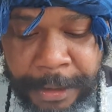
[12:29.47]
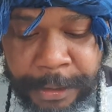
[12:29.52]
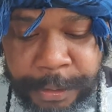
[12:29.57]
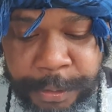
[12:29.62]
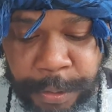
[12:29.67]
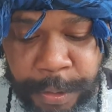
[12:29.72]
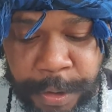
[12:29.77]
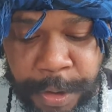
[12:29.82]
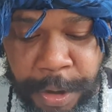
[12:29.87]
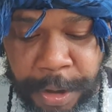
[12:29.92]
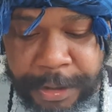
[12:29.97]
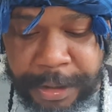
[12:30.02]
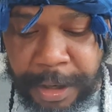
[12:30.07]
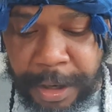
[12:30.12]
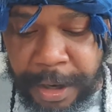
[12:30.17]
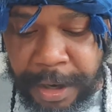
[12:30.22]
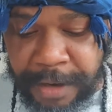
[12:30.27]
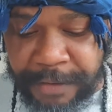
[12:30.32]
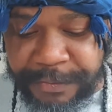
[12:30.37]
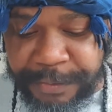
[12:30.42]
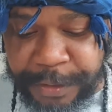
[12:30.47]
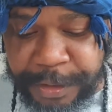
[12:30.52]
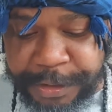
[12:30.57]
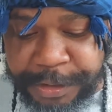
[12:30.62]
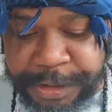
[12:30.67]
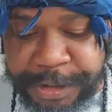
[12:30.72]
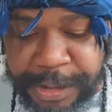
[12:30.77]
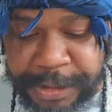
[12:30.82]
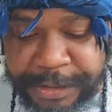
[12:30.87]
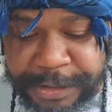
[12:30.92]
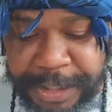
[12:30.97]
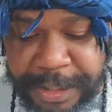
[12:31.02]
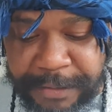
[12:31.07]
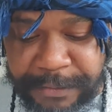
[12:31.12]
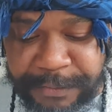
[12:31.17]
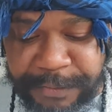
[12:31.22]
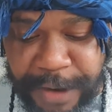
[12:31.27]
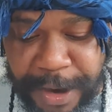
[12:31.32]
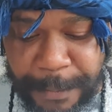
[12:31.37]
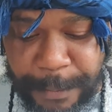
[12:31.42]
to cut off the children
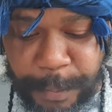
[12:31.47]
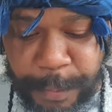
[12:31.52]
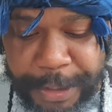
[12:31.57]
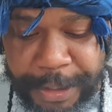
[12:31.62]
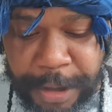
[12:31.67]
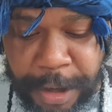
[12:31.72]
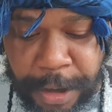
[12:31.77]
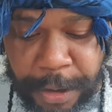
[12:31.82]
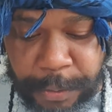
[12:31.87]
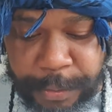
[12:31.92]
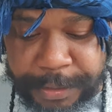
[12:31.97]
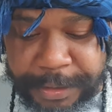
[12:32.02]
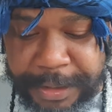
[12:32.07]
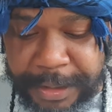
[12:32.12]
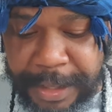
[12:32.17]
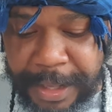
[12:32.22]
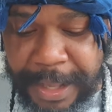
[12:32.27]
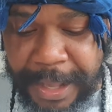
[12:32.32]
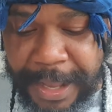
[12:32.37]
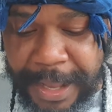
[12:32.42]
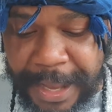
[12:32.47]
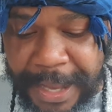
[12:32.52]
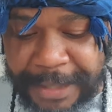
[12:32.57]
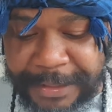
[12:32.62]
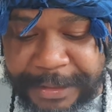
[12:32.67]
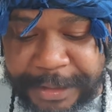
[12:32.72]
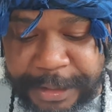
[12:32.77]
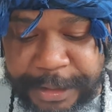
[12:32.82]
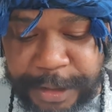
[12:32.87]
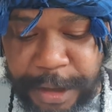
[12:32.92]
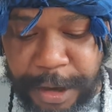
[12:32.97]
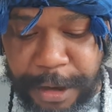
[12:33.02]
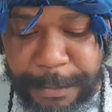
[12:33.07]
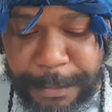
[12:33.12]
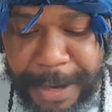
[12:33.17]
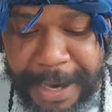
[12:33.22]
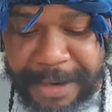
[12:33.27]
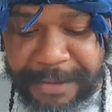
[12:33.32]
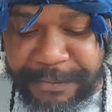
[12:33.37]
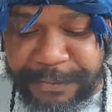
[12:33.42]
from without, and the young
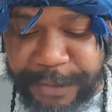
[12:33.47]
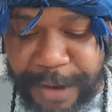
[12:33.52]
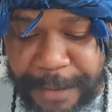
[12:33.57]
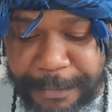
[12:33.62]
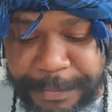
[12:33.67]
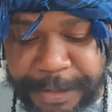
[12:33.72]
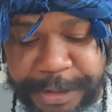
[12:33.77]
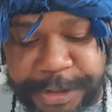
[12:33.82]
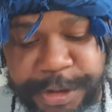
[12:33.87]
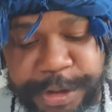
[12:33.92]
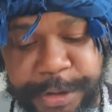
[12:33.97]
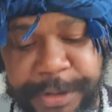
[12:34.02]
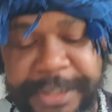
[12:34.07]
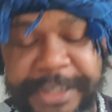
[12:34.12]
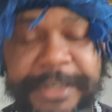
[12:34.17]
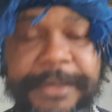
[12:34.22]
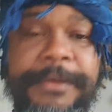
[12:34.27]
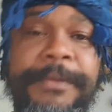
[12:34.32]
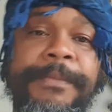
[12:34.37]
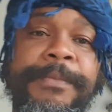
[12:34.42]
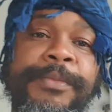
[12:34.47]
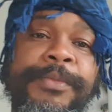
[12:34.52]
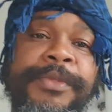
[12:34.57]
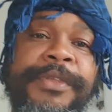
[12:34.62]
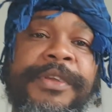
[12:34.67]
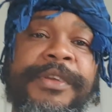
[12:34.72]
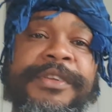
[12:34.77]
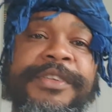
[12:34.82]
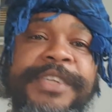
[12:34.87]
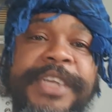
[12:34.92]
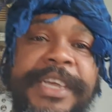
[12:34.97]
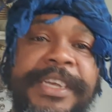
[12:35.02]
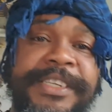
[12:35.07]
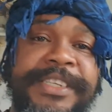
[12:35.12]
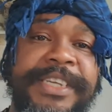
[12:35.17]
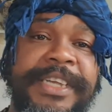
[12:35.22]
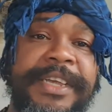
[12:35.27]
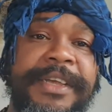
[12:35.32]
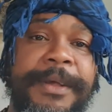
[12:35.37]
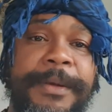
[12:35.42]
man from the street. So you
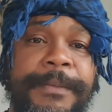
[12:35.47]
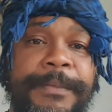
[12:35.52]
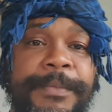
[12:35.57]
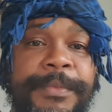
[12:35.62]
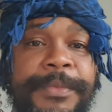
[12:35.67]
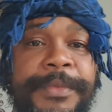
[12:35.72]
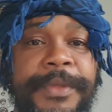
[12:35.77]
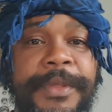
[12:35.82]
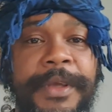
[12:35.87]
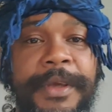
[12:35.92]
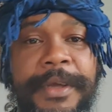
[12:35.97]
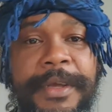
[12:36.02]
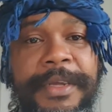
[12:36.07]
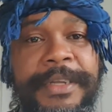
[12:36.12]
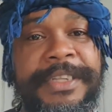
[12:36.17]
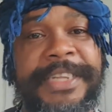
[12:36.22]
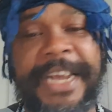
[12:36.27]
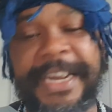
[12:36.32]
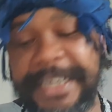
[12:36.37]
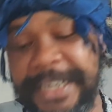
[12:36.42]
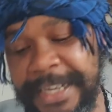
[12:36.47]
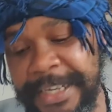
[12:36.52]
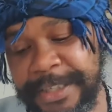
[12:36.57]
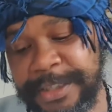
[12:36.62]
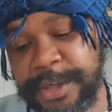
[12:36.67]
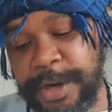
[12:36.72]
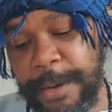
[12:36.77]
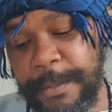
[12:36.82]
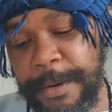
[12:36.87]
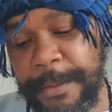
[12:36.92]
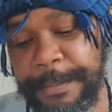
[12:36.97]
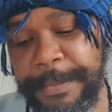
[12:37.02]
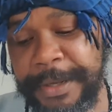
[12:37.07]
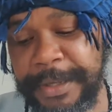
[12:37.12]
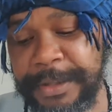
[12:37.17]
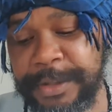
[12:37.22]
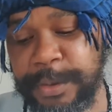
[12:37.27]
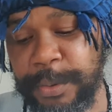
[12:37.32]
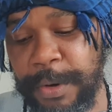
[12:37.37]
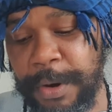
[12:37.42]
see, death is come up
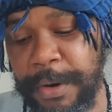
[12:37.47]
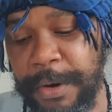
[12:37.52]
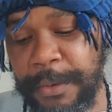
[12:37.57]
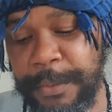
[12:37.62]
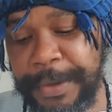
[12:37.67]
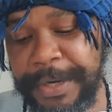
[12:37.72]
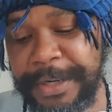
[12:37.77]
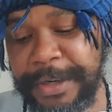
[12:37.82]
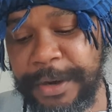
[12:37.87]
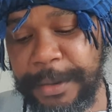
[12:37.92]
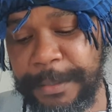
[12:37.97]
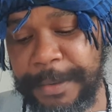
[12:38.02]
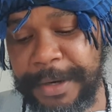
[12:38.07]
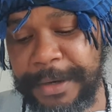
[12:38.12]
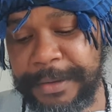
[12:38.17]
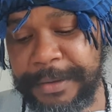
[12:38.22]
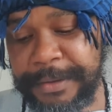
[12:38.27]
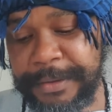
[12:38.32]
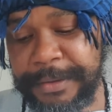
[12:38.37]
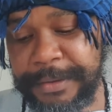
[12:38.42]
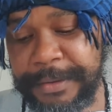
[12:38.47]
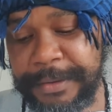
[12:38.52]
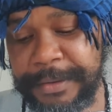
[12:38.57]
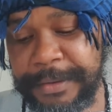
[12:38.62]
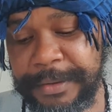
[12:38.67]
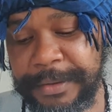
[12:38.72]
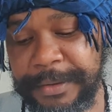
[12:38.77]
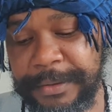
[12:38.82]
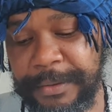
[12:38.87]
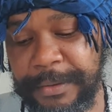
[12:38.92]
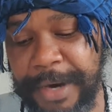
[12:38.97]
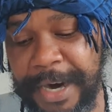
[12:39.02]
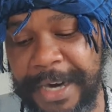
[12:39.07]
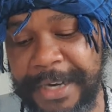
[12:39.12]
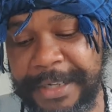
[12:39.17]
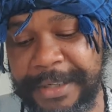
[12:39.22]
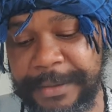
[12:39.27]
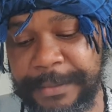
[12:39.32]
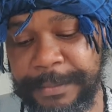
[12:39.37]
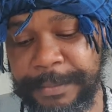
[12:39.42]
into our window, man.
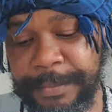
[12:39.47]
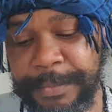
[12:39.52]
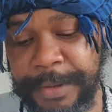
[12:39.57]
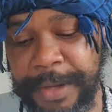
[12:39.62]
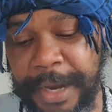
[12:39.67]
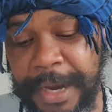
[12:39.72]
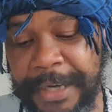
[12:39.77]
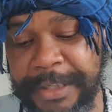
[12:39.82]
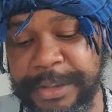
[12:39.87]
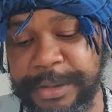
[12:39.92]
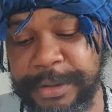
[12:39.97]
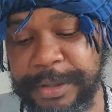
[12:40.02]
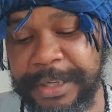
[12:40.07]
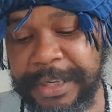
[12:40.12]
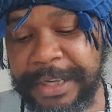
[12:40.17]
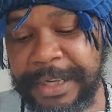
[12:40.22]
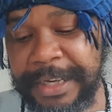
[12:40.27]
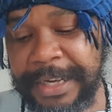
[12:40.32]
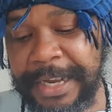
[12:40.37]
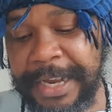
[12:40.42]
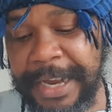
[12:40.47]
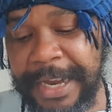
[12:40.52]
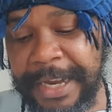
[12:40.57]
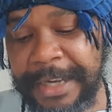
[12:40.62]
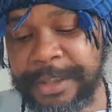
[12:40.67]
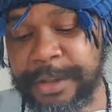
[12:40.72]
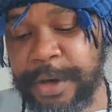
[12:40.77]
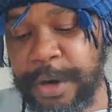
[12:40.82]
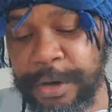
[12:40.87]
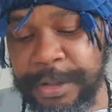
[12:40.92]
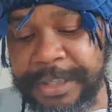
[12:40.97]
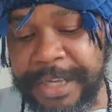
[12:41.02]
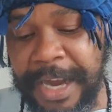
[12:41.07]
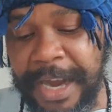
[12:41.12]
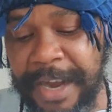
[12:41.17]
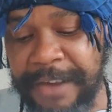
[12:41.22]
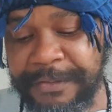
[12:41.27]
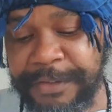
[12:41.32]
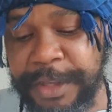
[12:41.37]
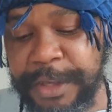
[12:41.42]
Right? And to, it, it cut
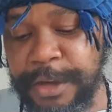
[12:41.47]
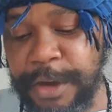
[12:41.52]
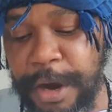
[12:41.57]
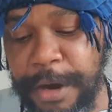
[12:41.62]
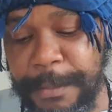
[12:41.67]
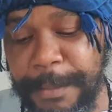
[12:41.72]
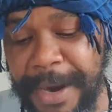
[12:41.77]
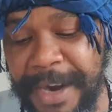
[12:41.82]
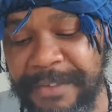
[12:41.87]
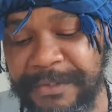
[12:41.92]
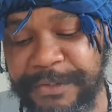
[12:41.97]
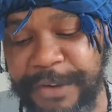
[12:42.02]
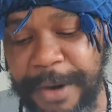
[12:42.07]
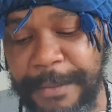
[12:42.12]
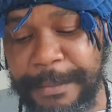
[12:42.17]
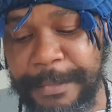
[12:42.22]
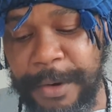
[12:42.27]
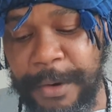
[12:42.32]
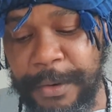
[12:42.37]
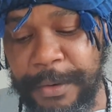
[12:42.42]
off the young man from